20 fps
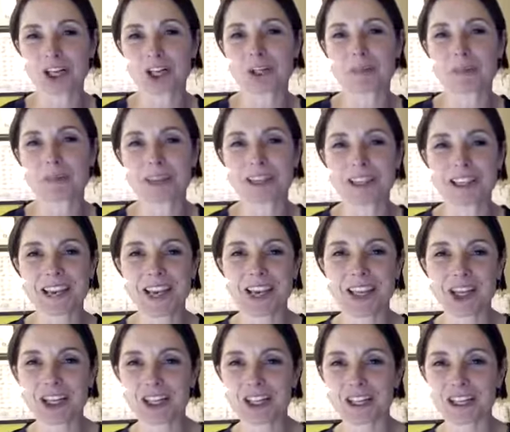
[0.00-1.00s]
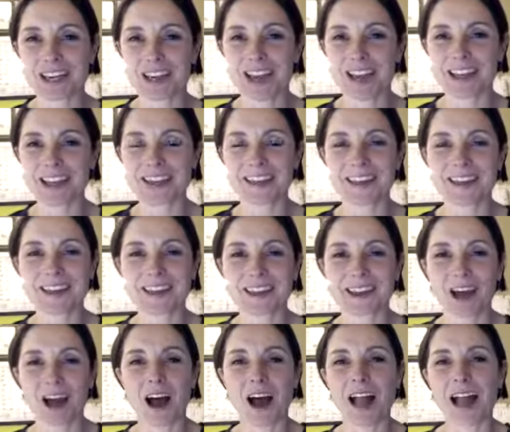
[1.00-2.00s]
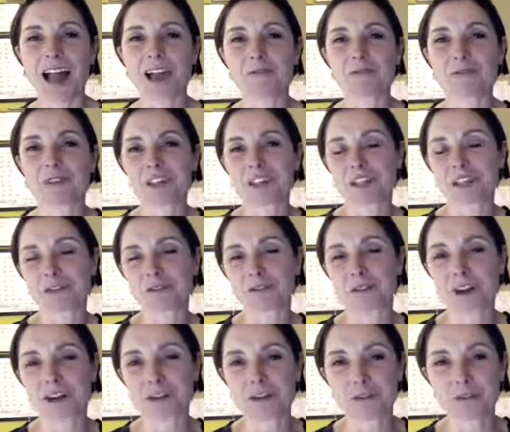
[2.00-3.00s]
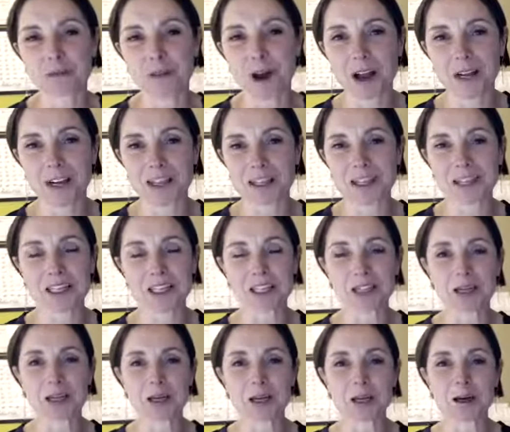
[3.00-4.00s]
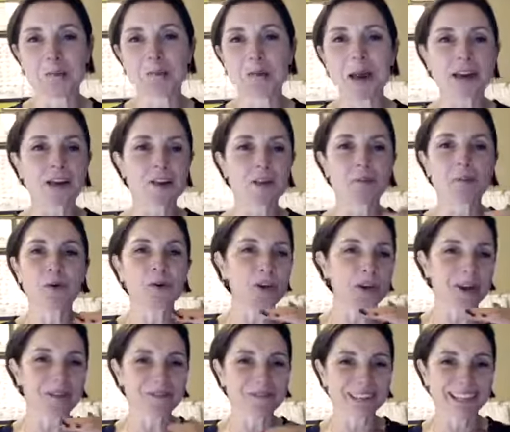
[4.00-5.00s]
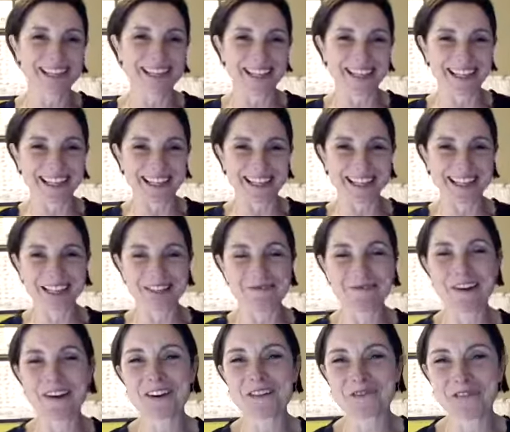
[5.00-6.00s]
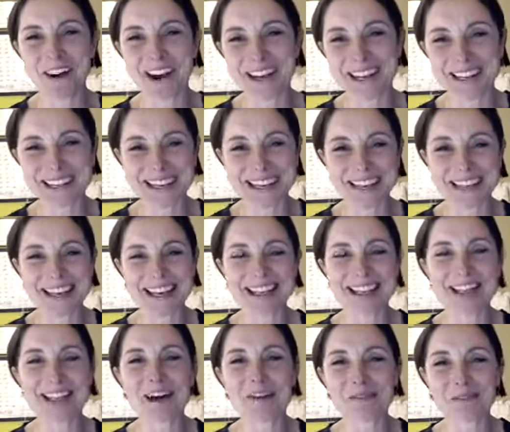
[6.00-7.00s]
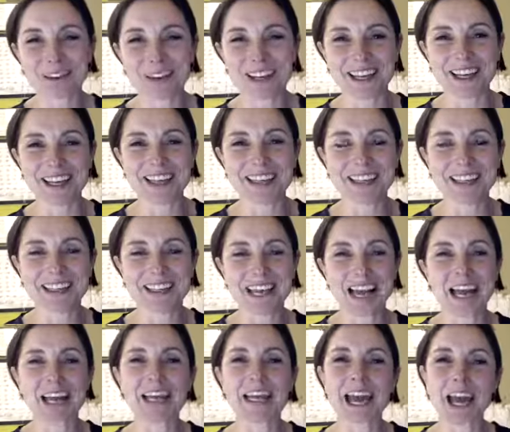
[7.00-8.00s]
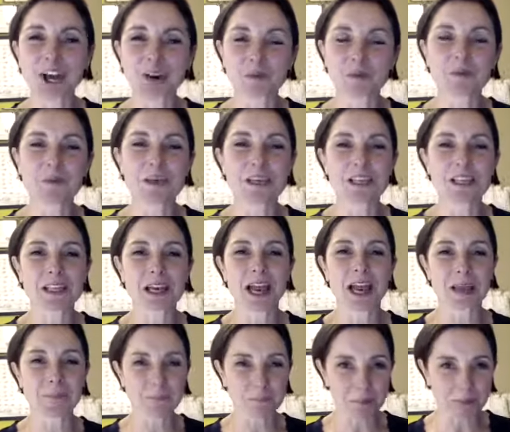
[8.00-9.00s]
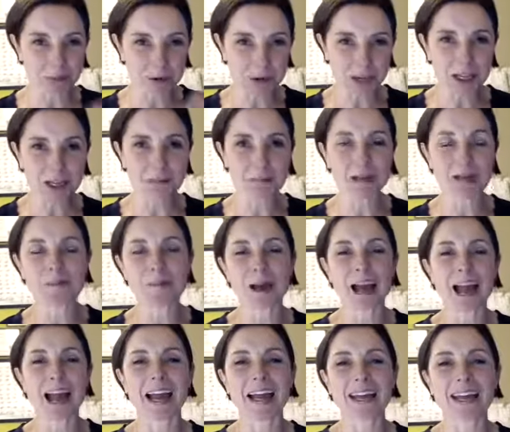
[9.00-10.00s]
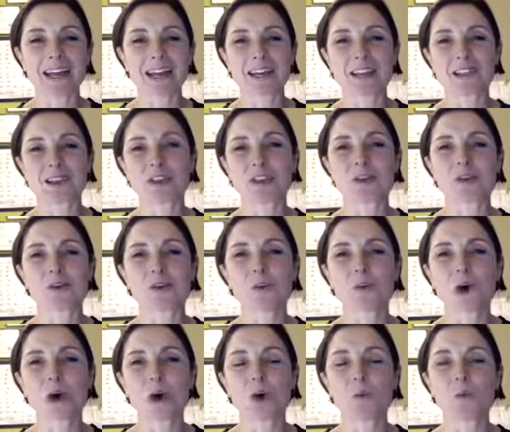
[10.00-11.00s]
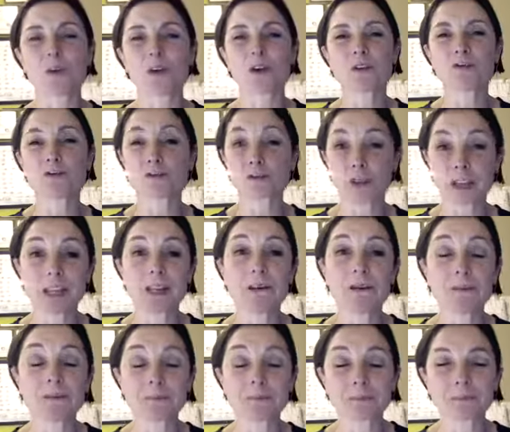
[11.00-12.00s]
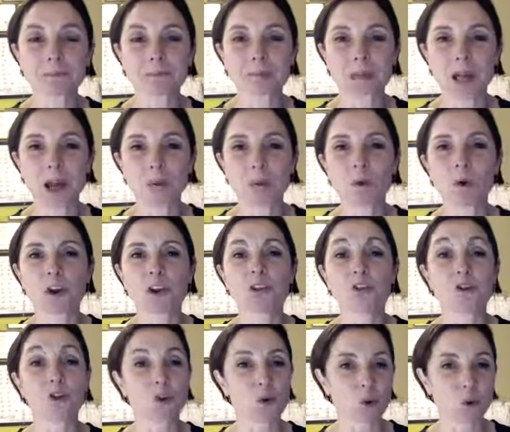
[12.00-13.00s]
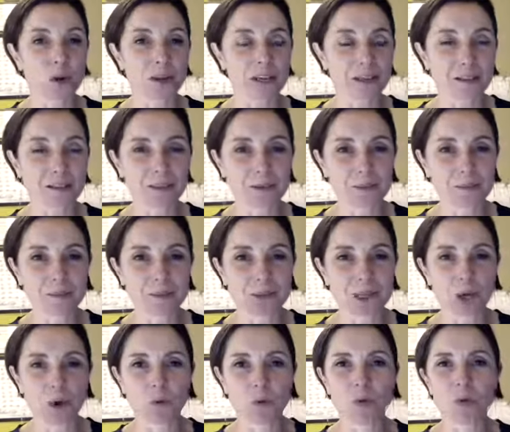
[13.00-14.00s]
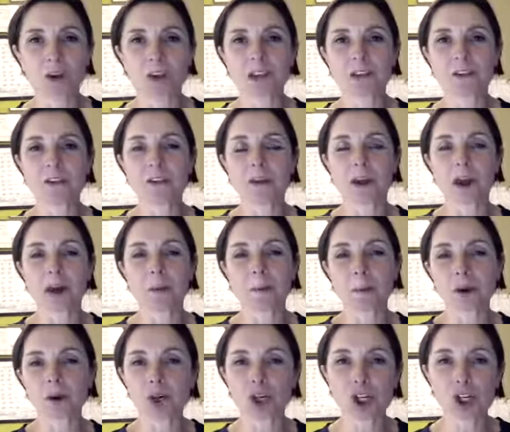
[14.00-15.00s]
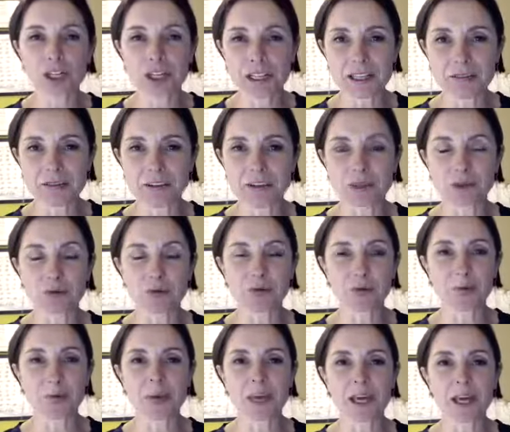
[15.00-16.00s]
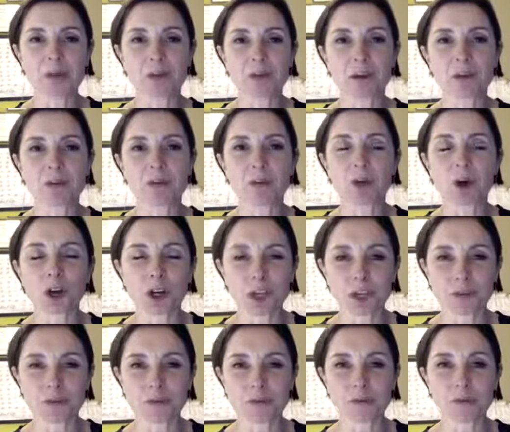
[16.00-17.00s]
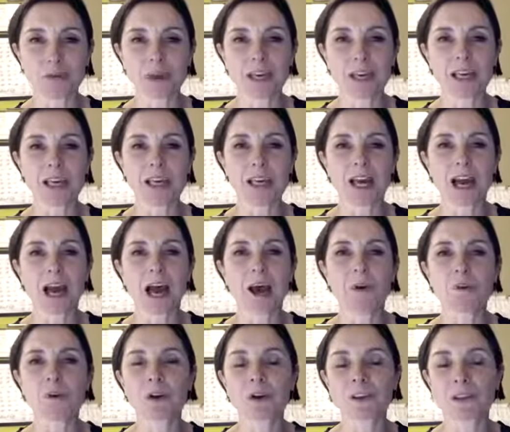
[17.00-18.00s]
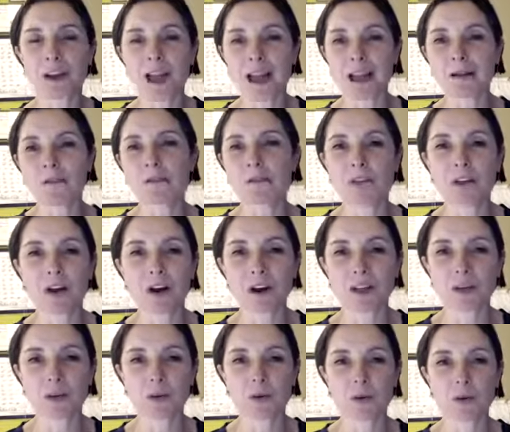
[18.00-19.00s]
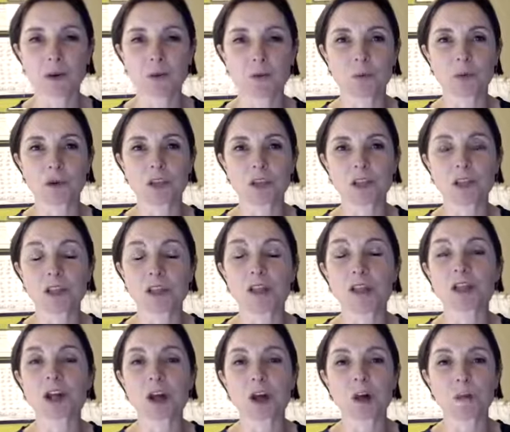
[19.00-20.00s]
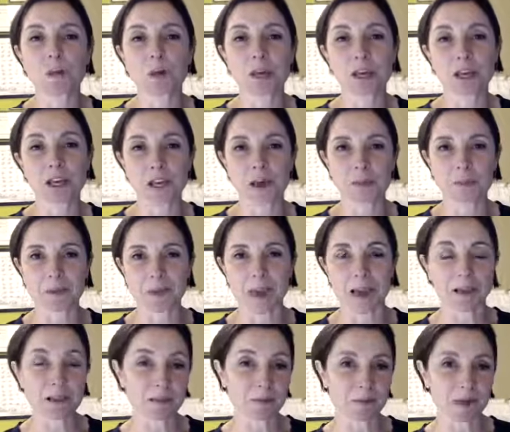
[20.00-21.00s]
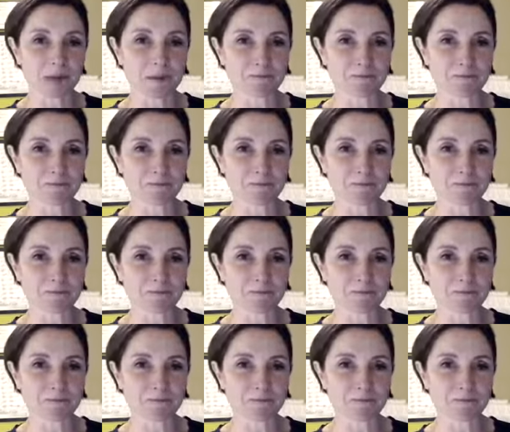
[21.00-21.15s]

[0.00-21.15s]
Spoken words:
and meditation days, I have this little friend of mine, his little Ben the Buddha. He's very friendly, he's lovely, and he helps me to bring me back into what is real and what is noise, what is emotionally real for me, what is working for me, and what is outside noise, what is disturbing and upsets me.